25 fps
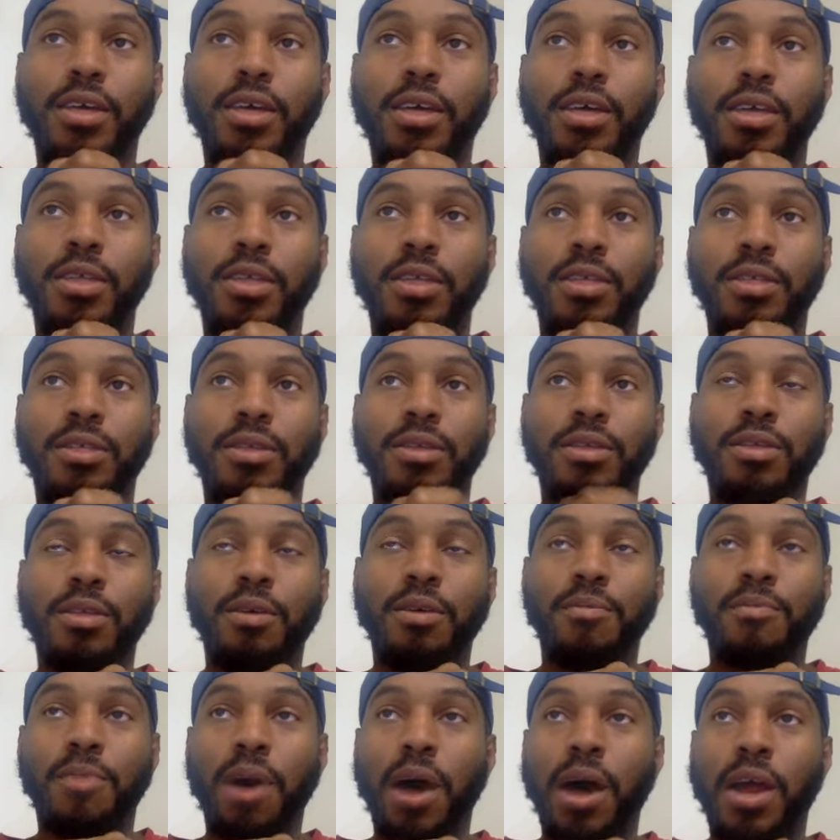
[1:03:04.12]
to see
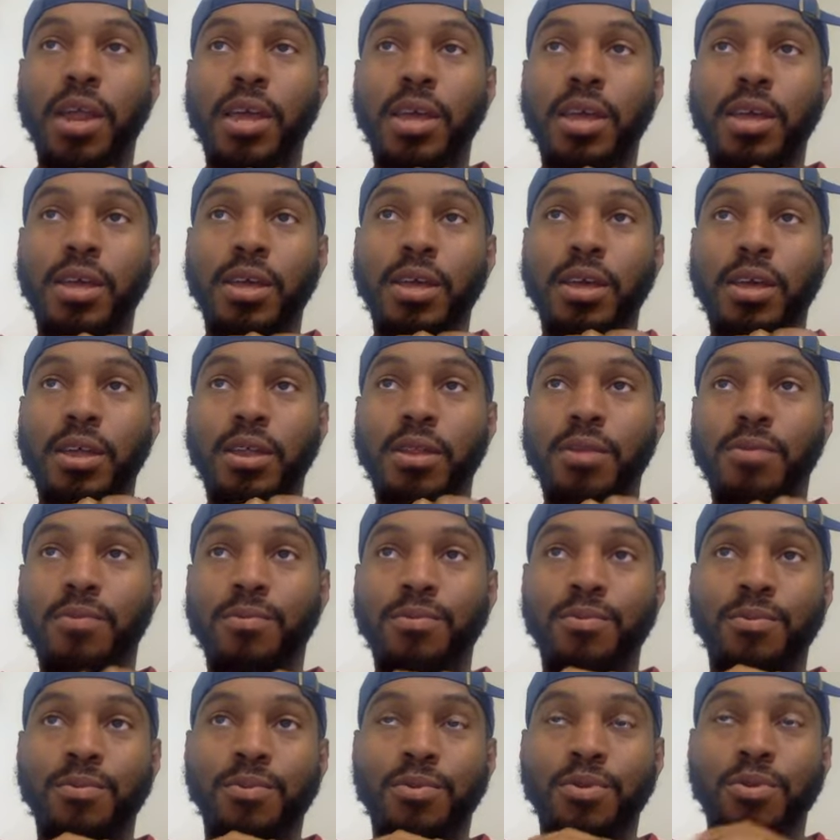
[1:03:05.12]
somebody in
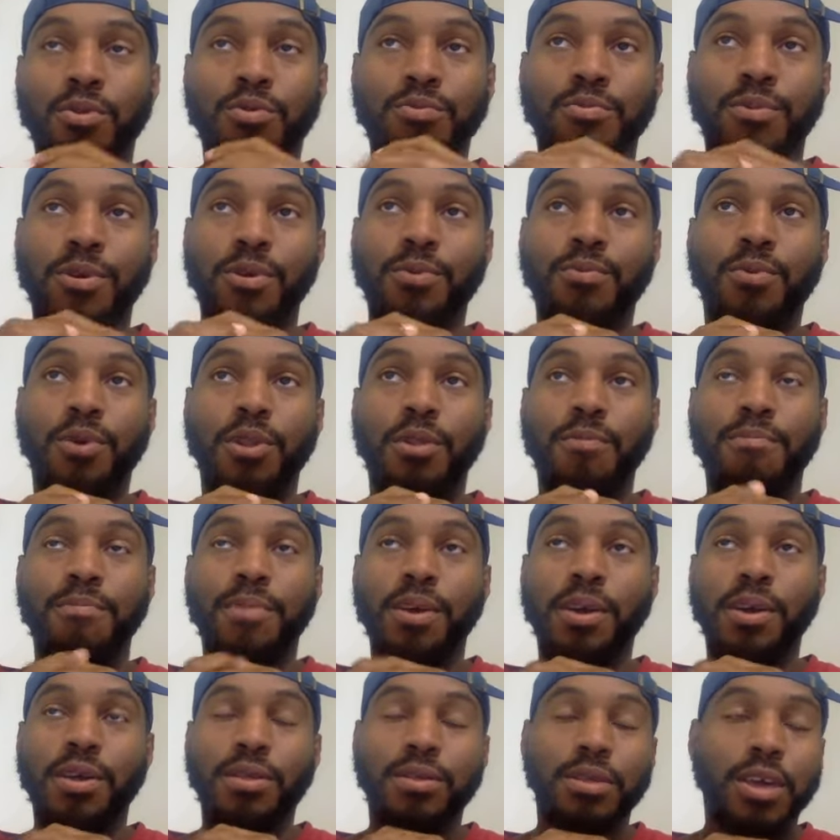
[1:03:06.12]
supposed to be one of the
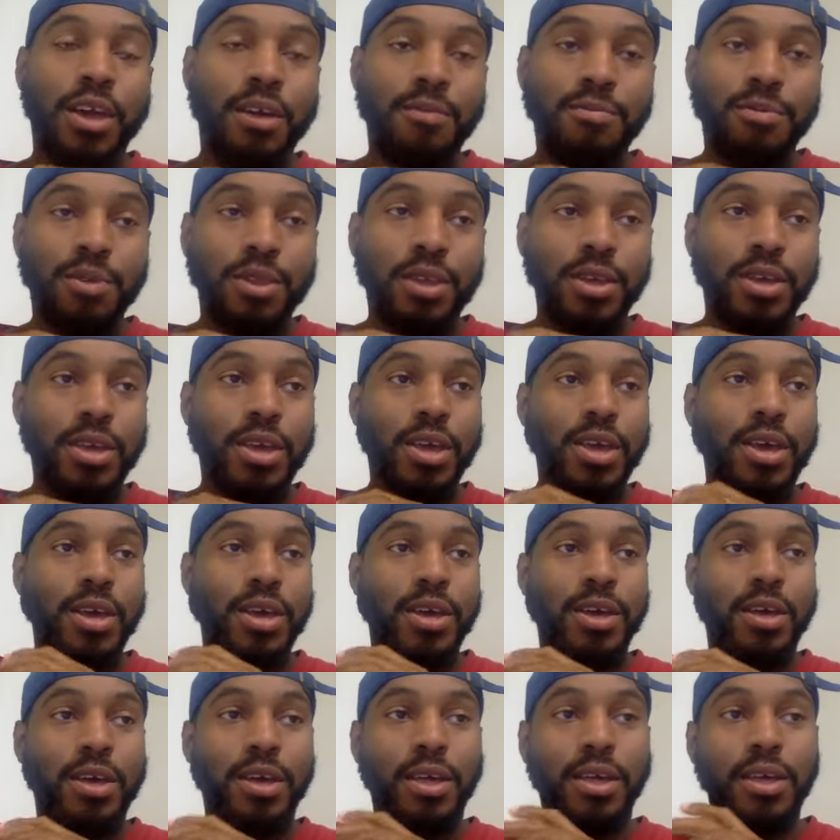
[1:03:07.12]
biggest games of the
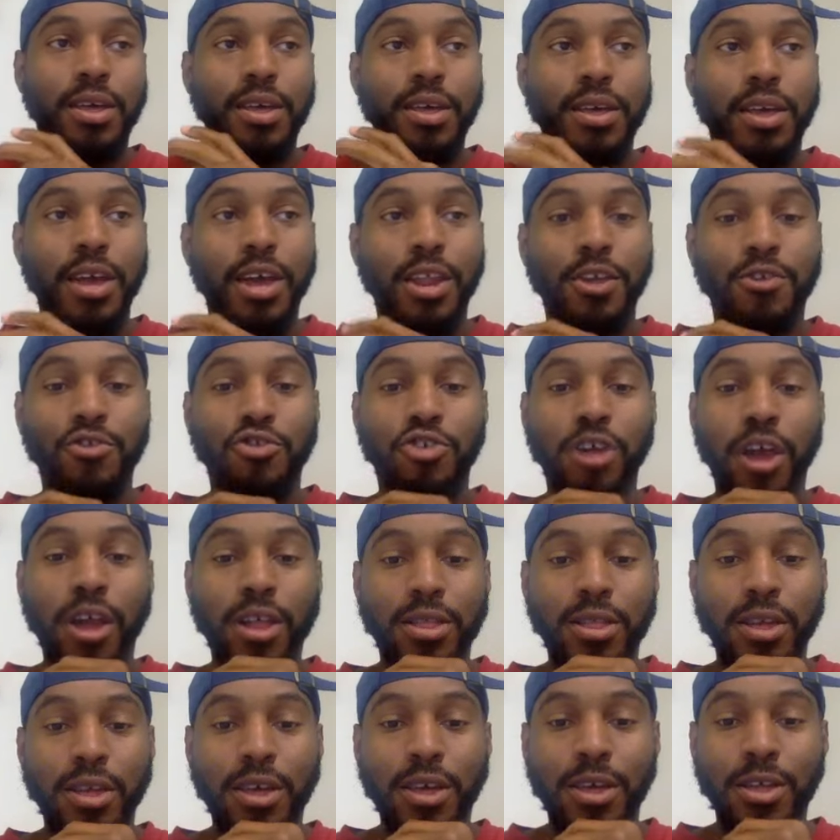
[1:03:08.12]
year get
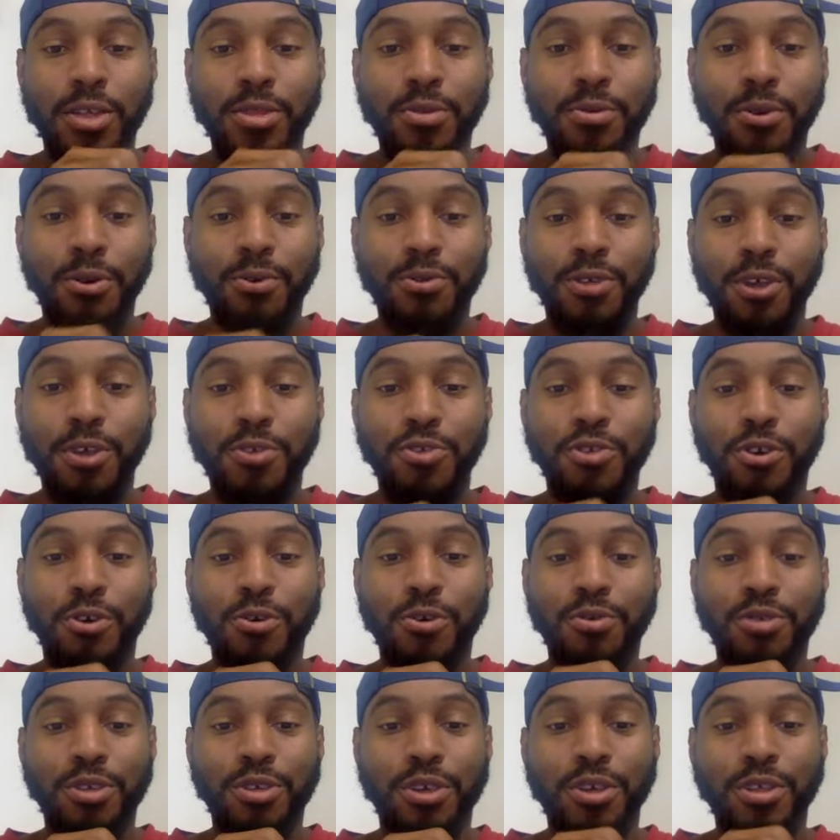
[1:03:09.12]
ejected, throw their
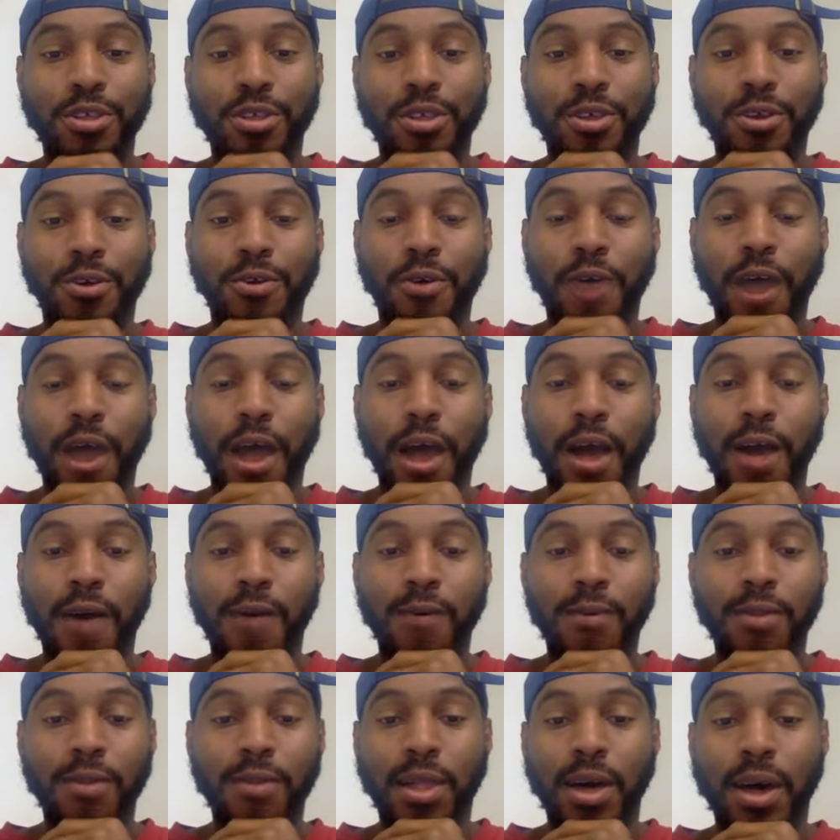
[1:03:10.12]
jersey into the
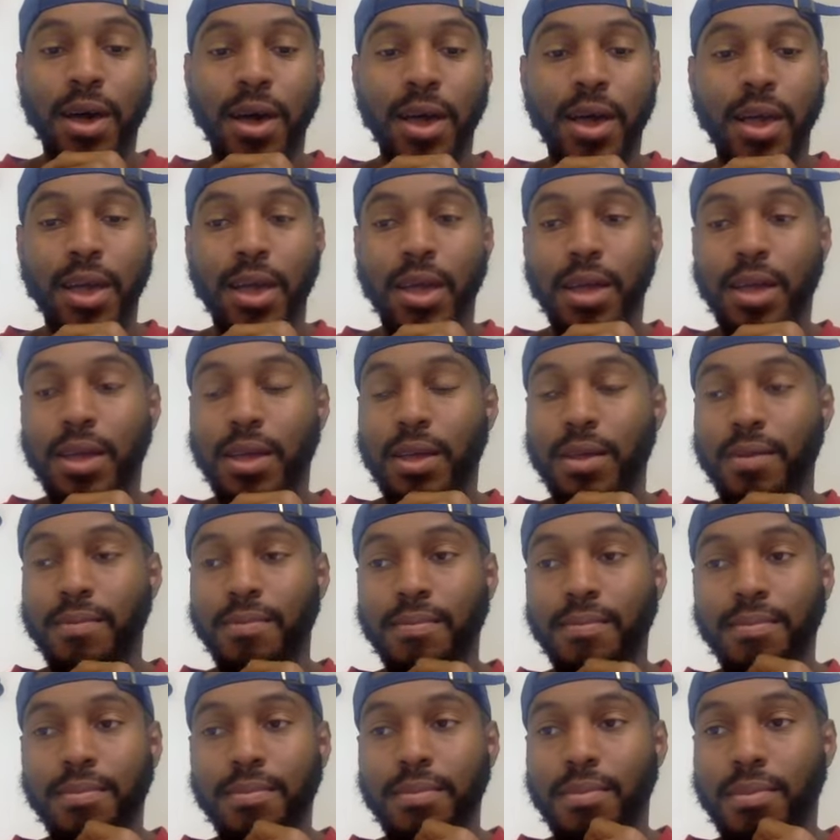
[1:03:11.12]
crowd, like
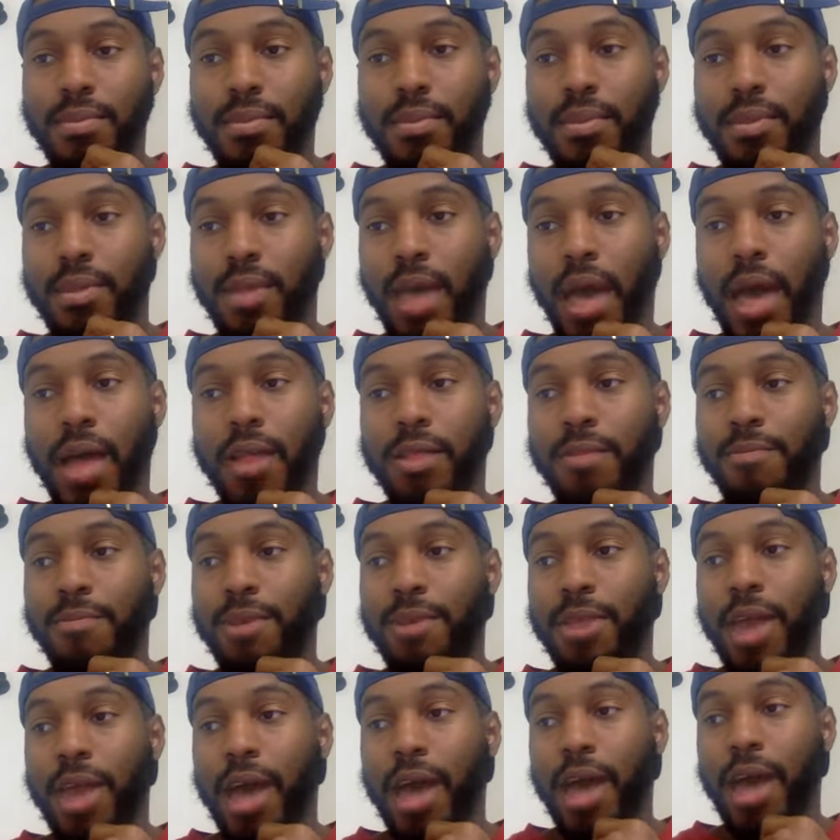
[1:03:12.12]
had to
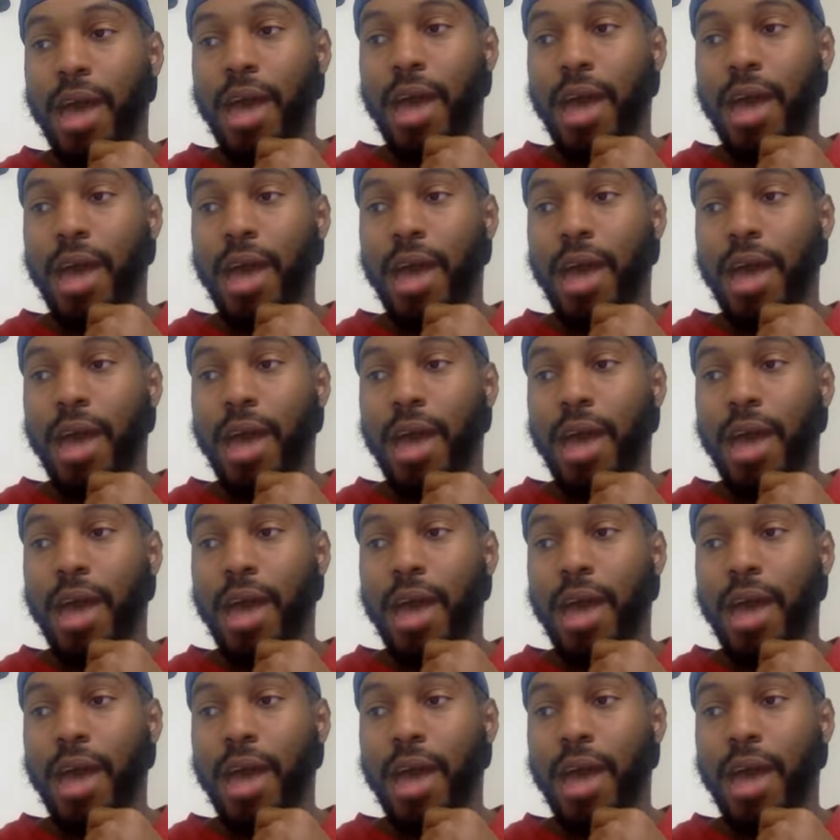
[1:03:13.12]
be that.